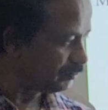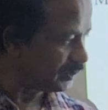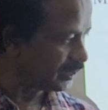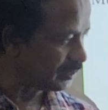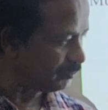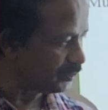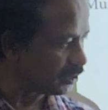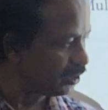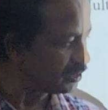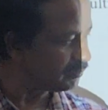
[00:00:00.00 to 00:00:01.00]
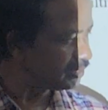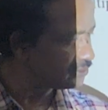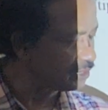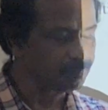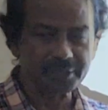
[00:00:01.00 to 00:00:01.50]
for all the
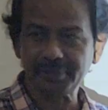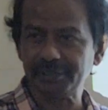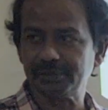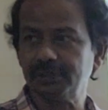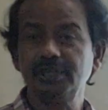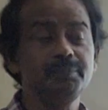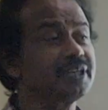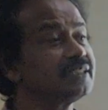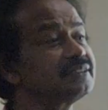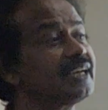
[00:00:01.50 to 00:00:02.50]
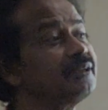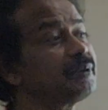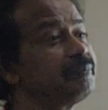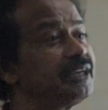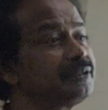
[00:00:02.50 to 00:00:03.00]
values of pi by 2, because
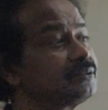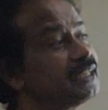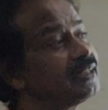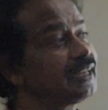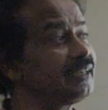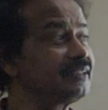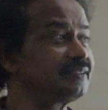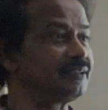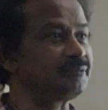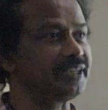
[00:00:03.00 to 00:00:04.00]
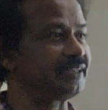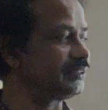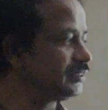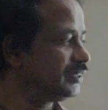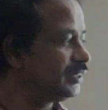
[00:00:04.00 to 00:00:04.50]
tan pi by 2, tan 90 is infinity,